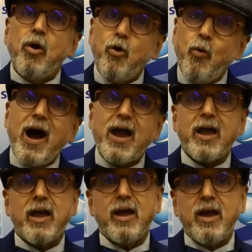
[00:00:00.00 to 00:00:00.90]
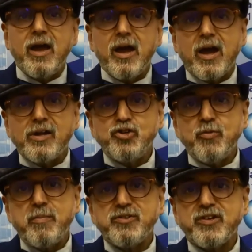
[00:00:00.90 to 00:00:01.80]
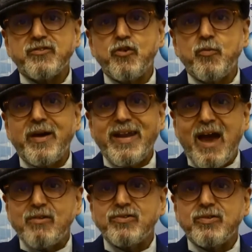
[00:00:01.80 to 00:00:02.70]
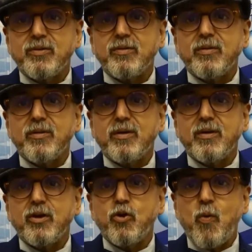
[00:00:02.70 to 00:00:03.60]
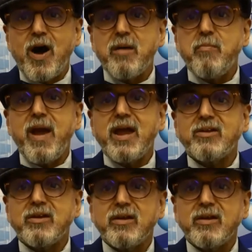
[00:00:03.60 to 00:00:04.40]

Huawei Consumer Business Group announced Huawei Mate